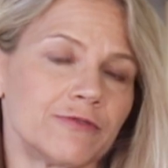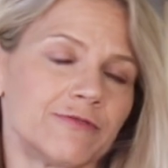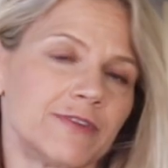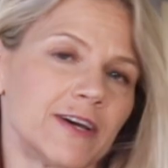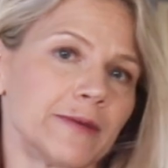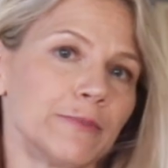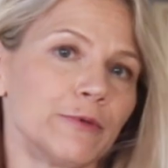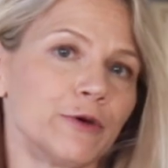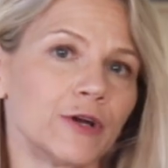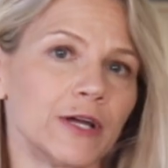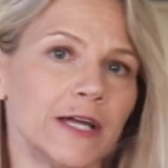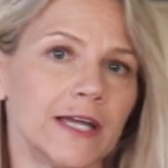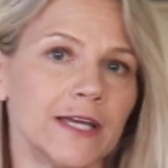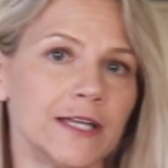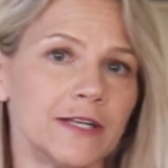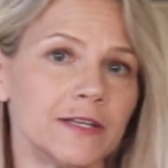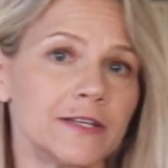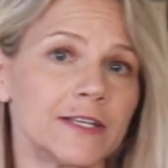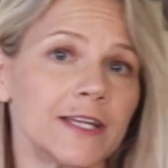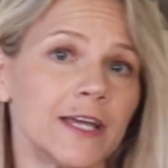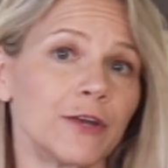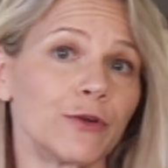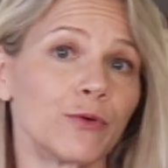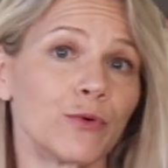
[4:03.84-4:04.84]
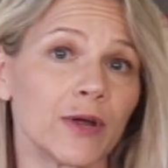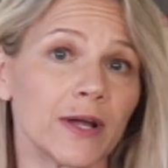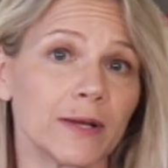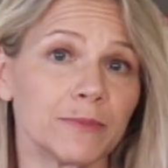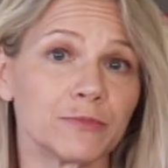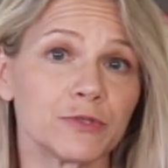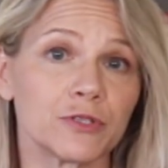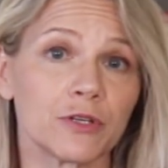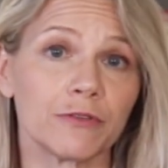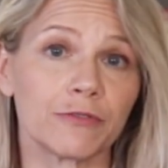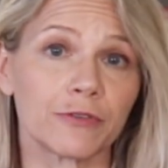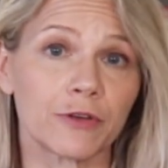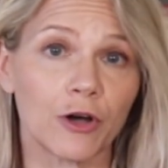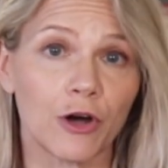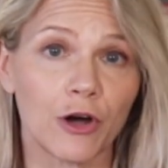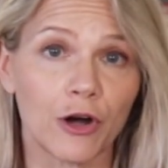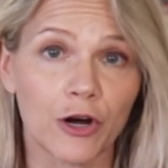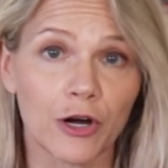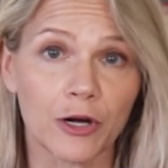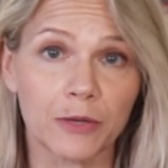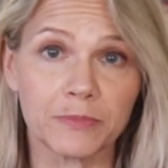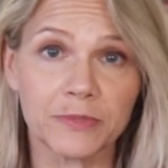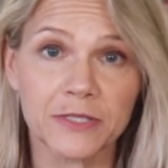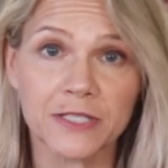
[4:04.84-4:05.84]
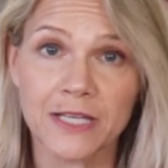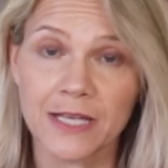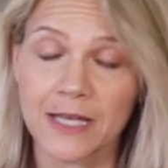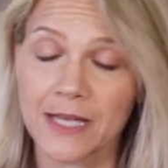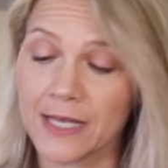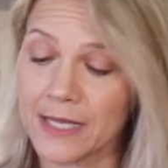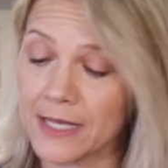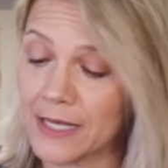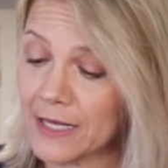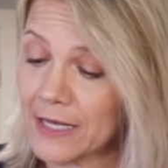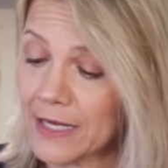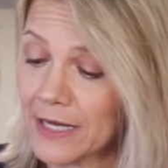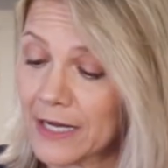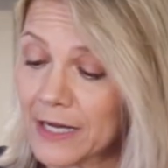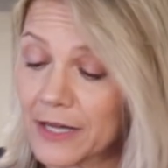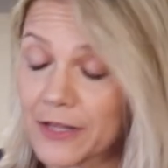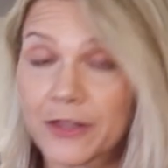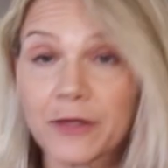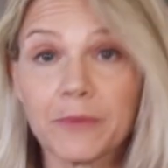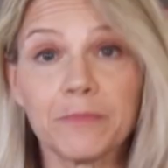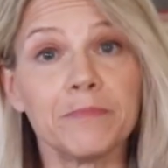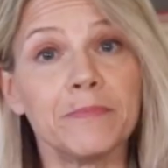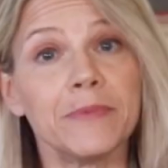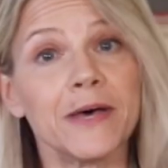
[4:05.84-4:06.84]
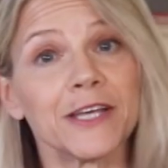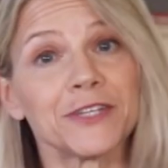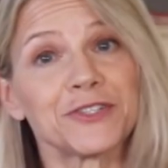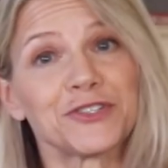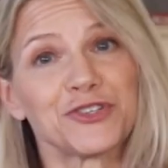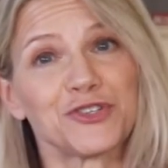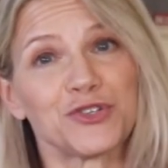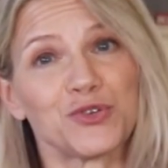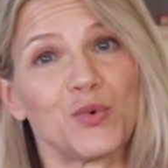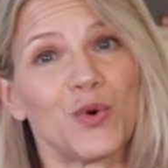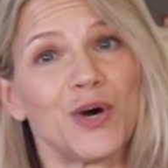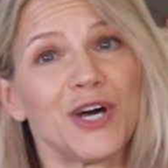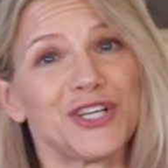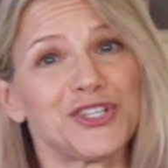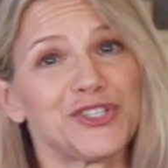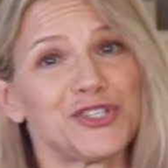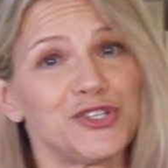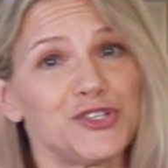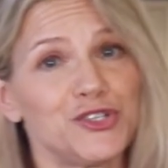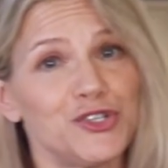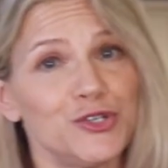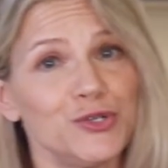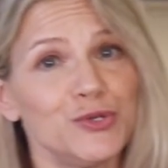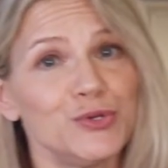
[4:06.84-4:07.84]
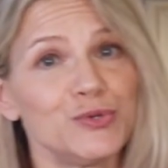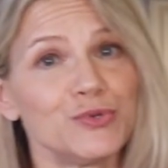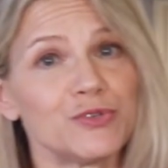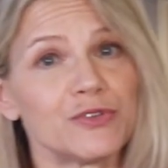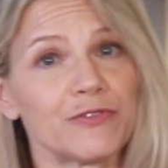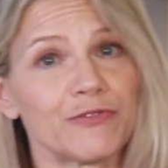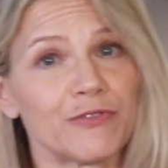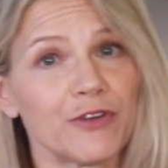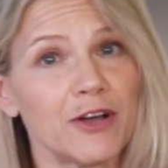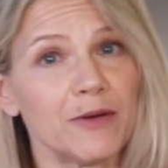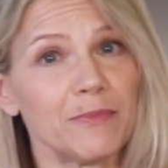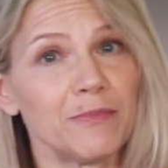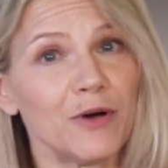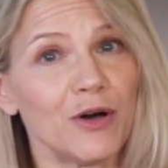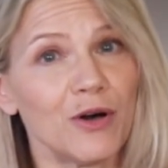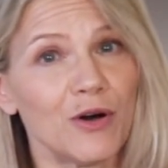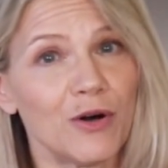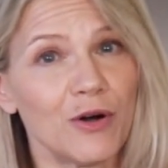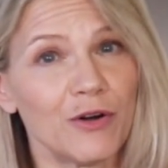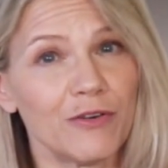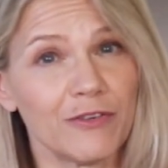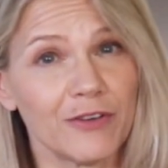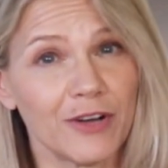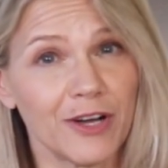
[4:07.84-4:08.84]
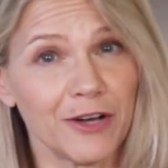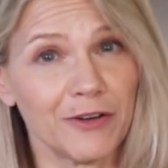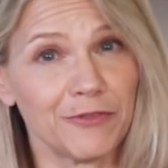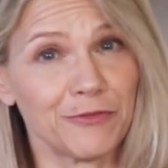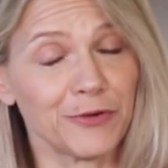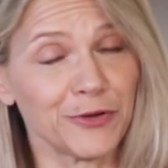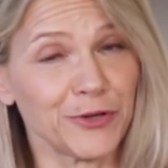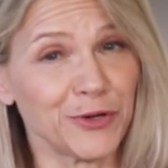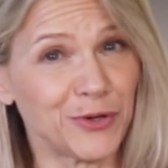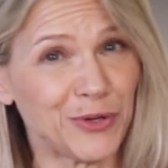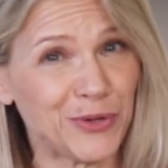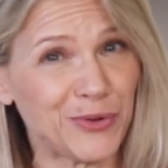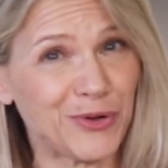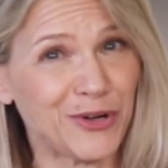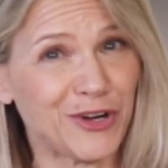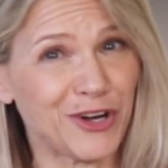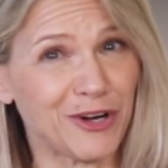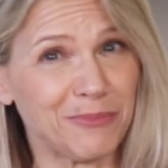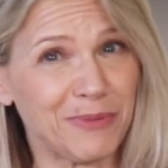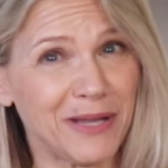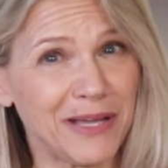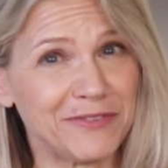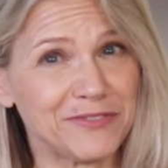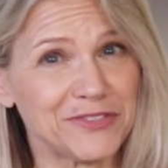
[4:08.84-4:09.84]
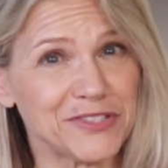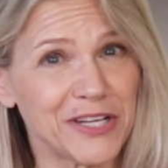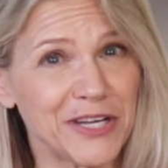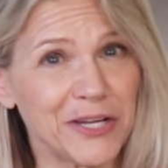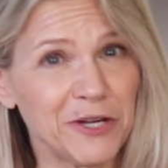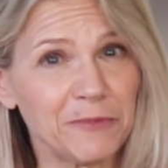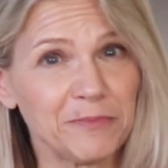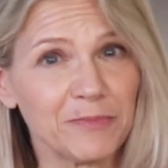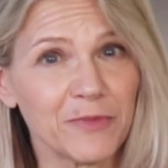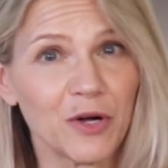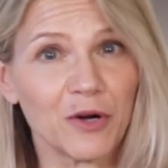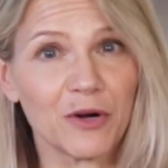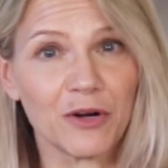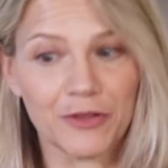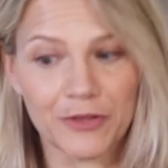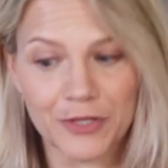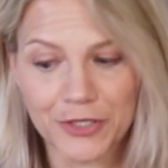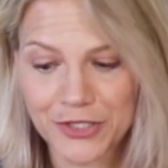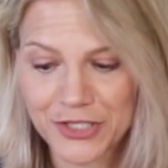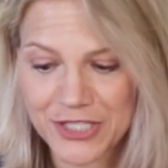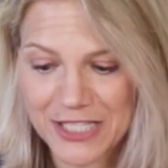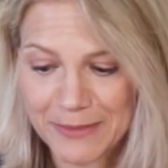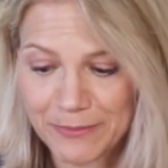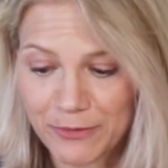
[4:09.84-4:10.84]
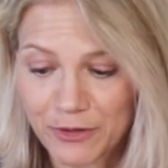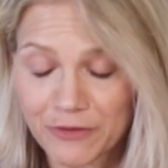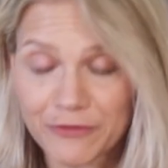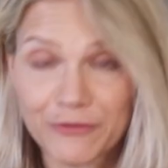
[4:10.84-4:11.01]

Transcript: fiber and 10 grams of carbs. The best squash to choose from for your low carb lifestyle are the summer